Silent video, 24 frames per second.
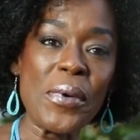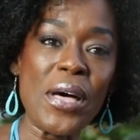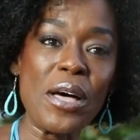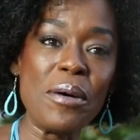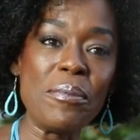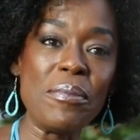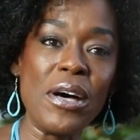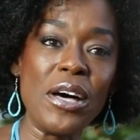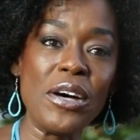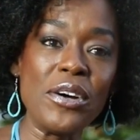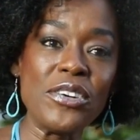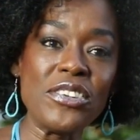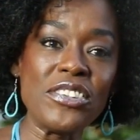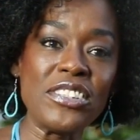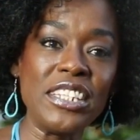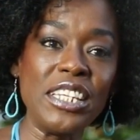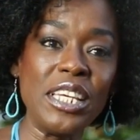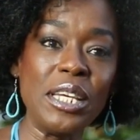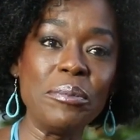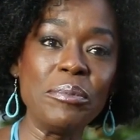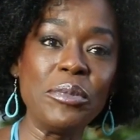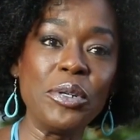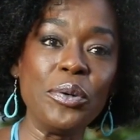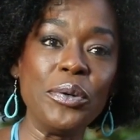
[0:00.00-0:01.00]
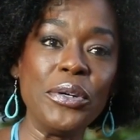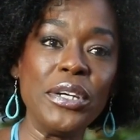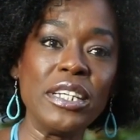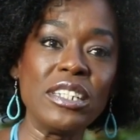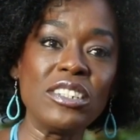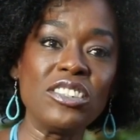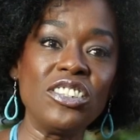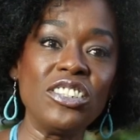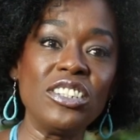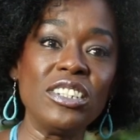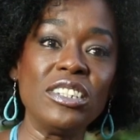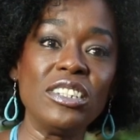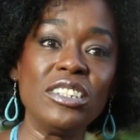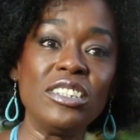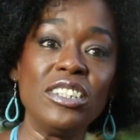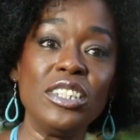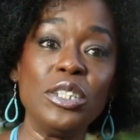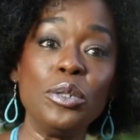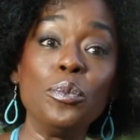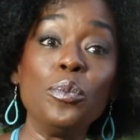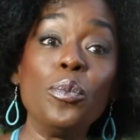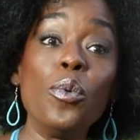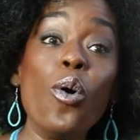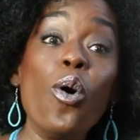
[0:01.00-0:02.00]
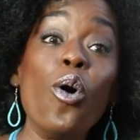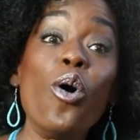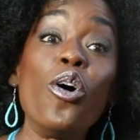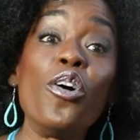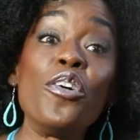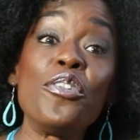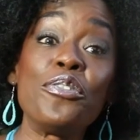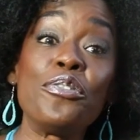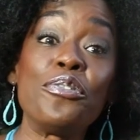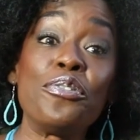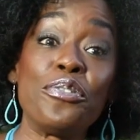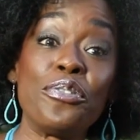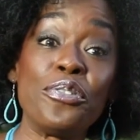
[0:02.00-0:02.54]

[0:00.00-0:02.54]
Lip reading: about him going to the wharf